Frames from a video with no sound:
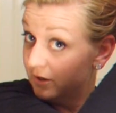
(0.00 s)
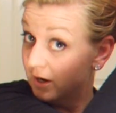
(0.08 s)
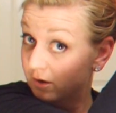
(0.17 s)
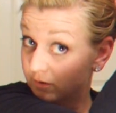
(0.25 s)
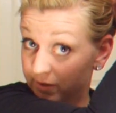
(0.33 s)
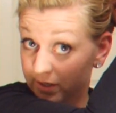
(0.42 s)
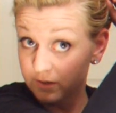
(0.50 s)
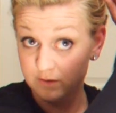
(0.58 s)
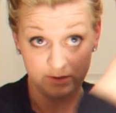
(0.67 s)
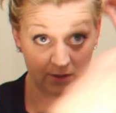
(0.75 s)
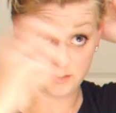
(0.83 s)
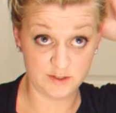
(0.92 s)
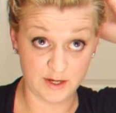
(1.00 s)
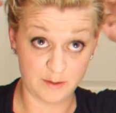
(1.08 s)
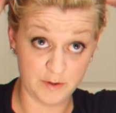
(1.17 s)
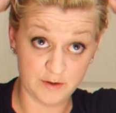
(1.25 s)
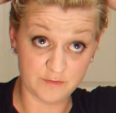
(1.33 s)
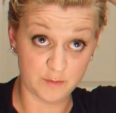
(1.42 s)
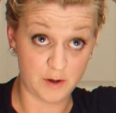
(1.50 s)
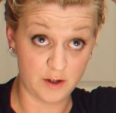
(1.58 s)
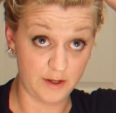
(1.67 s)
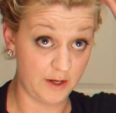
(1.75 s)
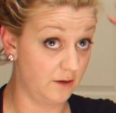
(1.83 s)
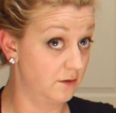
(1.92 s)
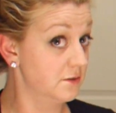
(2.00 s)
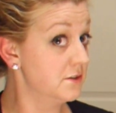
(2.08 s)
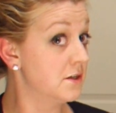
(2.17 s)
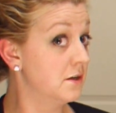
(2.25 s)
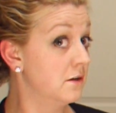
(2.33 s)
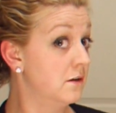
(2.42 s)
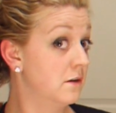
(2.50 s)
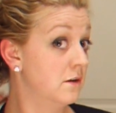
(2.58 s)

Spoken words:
mirror out and examine it from all angles.